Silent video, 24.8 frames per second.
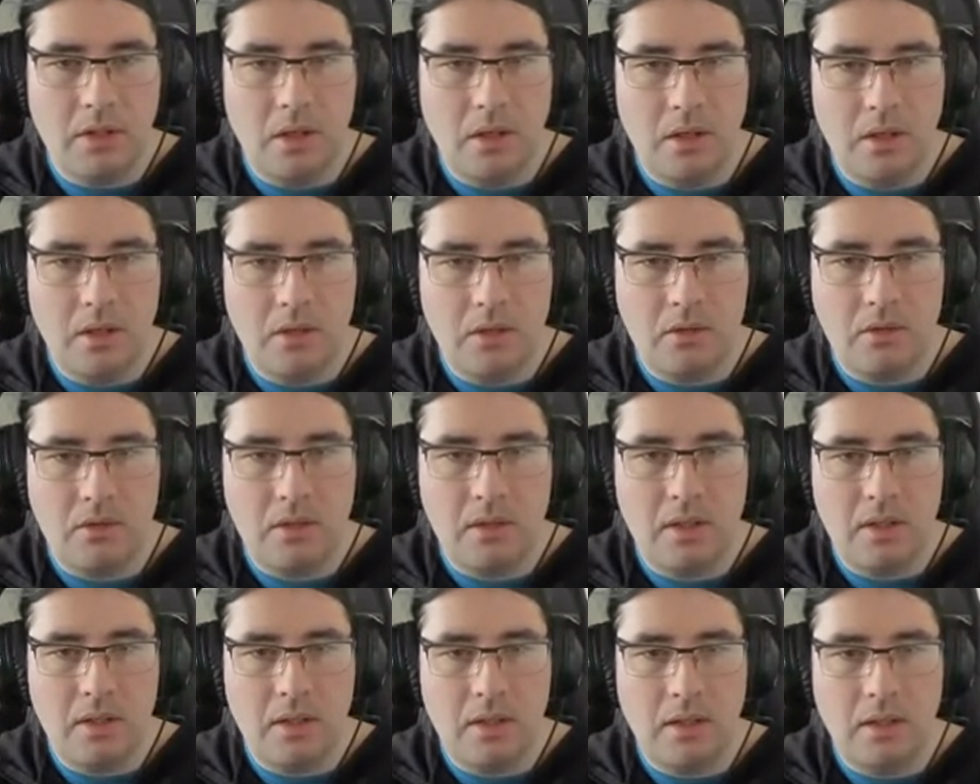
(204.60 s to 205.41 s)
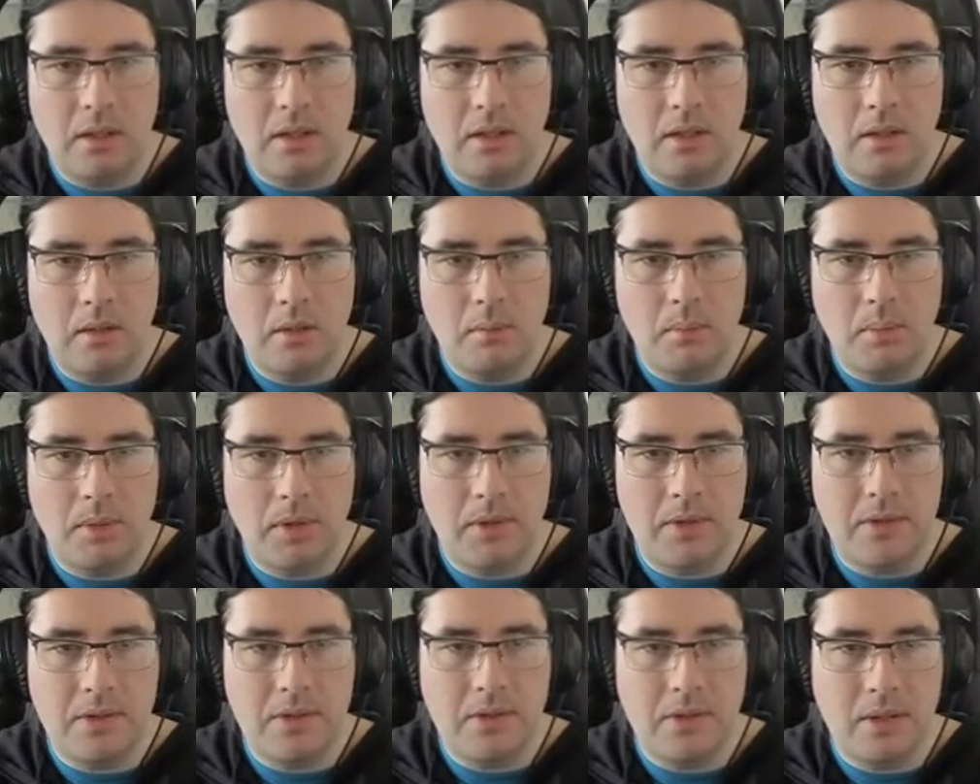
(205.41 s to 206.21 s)
uh, seating in
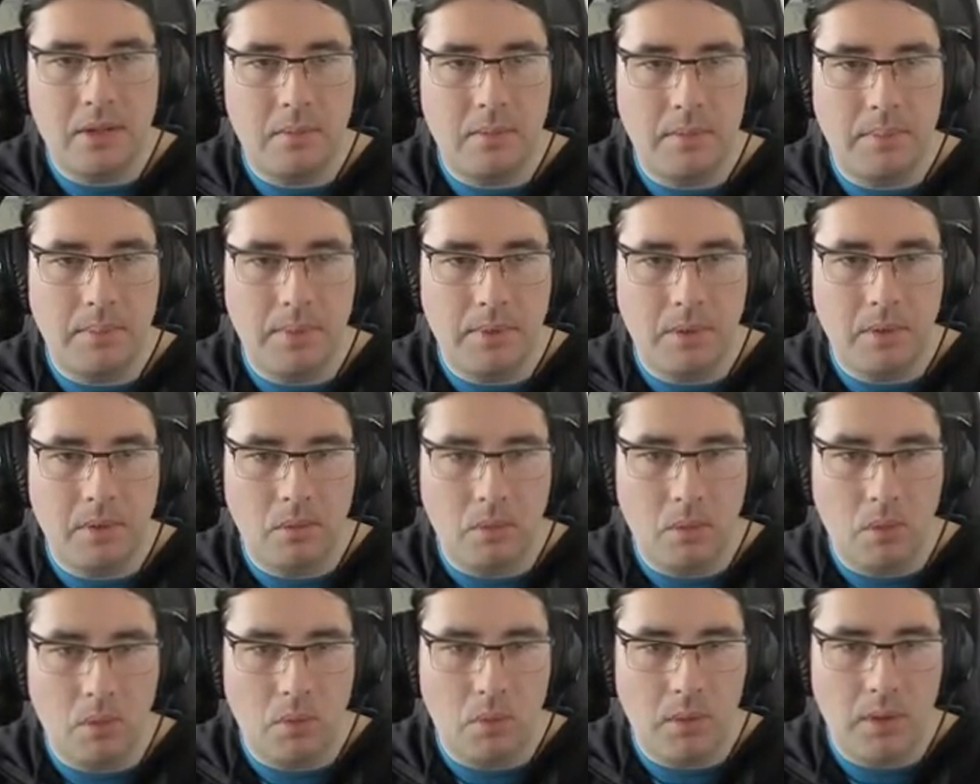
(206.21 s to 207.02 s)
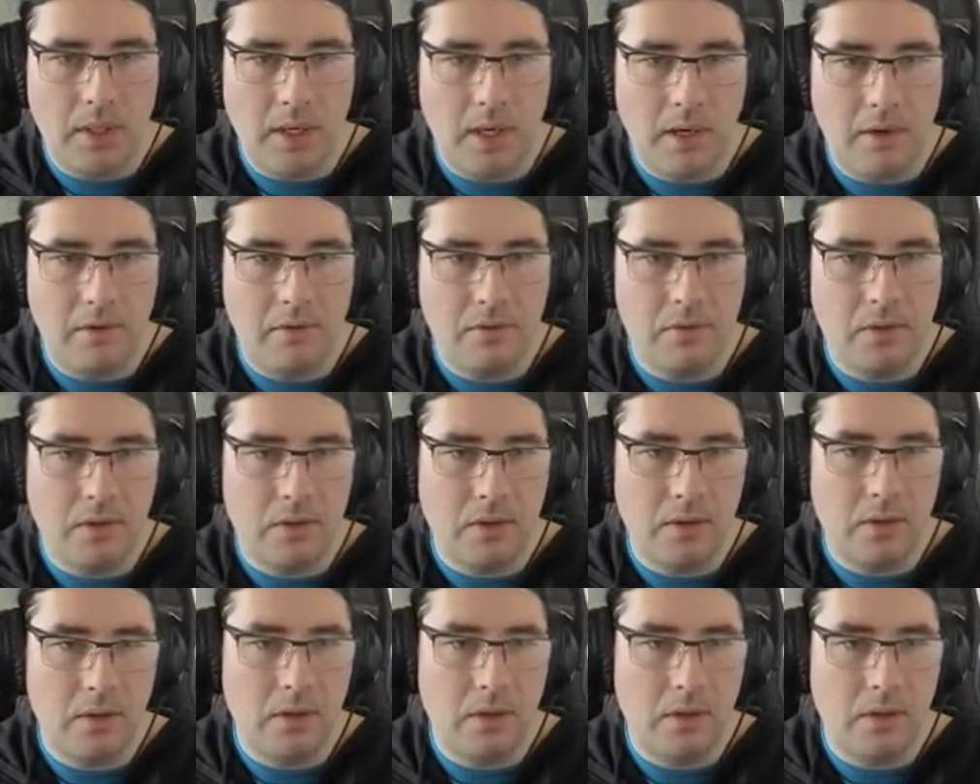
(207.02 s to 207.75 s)
place yet, but what we have done